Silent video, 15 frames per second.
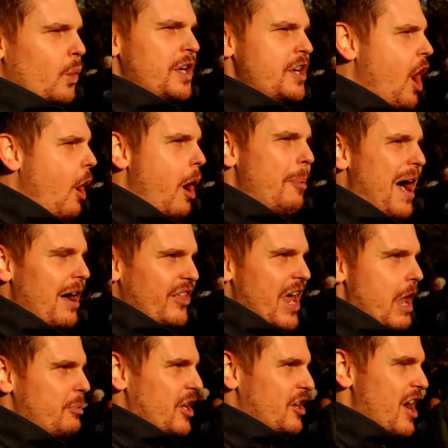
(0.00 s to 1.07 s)
We know about
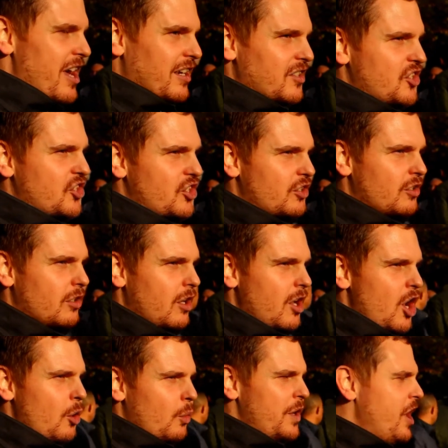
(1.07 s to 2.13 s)
the Ebionites.
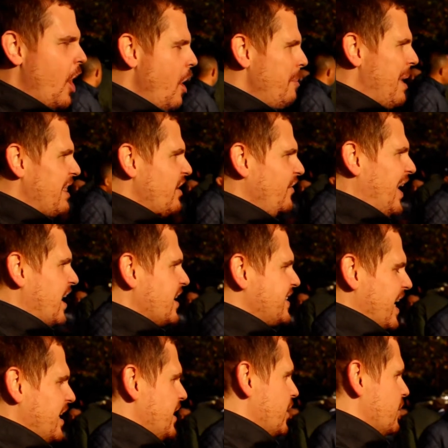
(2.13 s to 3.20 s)
We know about the
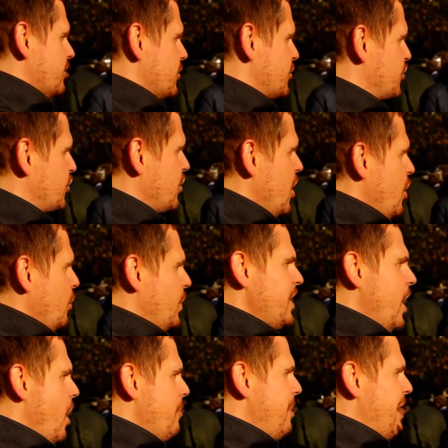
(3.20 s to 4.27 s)
Valentinians.
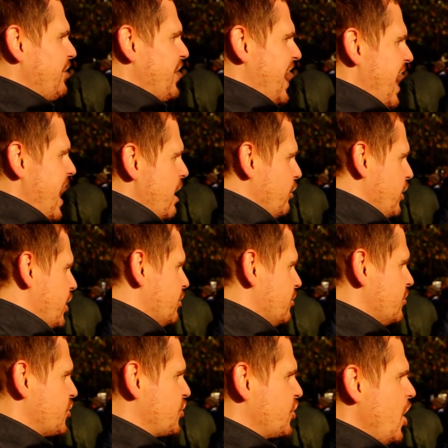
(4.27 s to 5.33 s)
We know about the
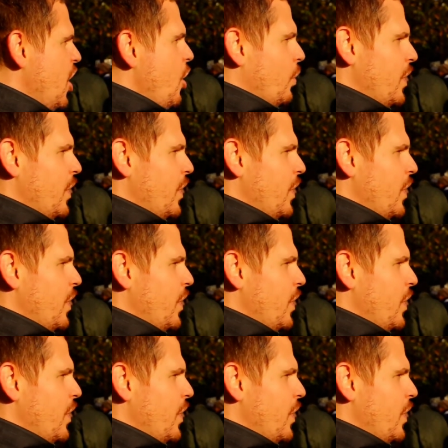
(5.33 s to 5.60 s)
Arians.